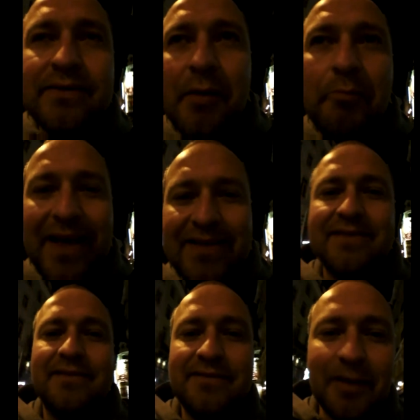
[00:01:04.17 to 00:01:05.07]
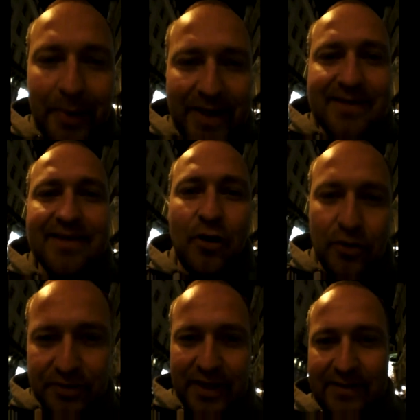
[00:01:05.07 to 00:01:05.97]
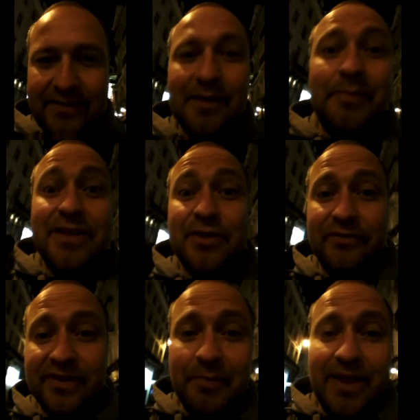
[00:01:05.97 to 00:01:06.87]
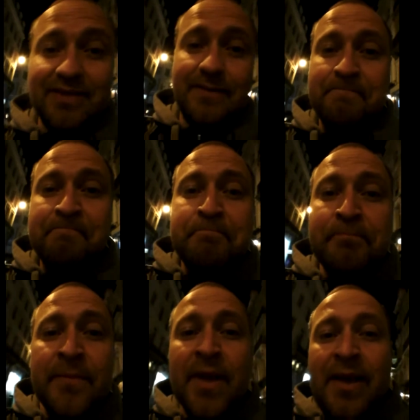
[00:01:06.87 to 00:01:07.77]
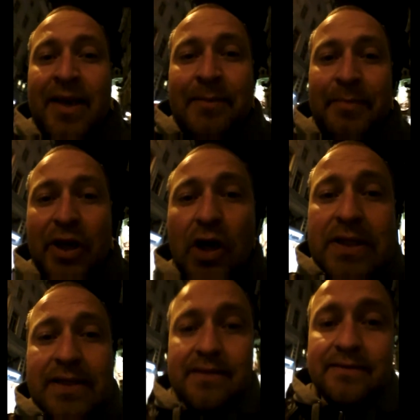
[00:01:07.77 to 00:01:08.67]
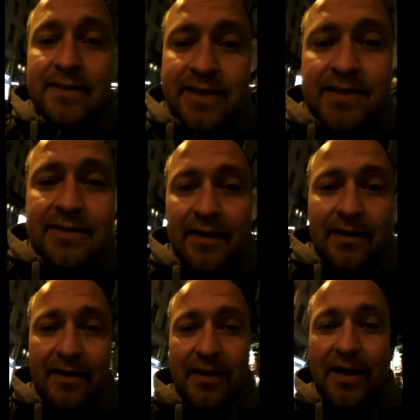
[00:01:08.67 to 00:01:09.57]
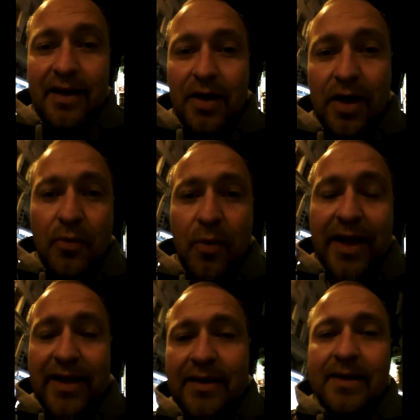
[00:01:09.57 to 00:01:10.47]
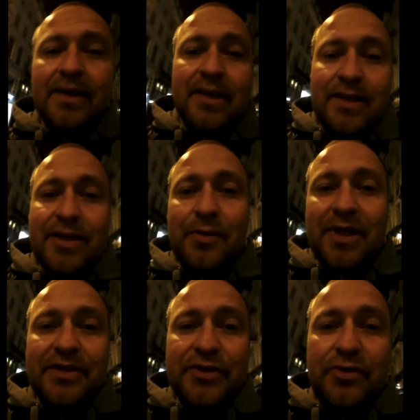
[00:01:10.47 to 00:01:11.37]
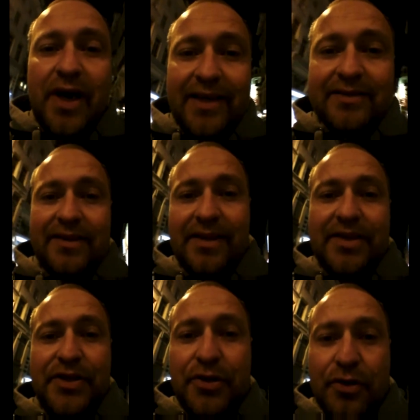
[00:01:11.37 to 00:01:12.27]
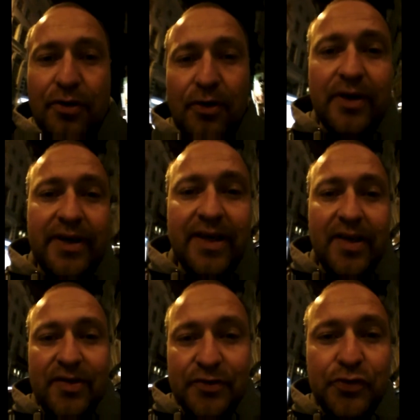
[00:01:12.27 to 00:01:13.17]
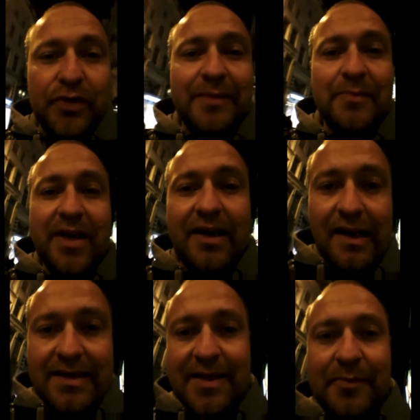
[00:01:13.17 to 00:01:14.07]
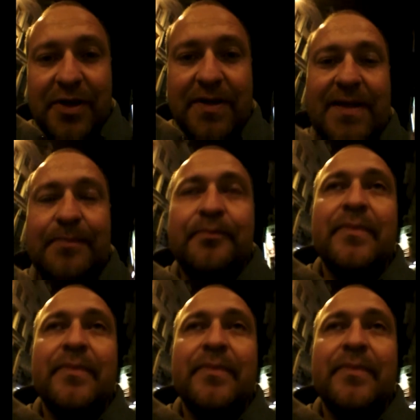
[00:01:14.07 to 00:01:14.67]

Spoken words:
the best content, the best of the best, because this is the way you will attract your dream customers,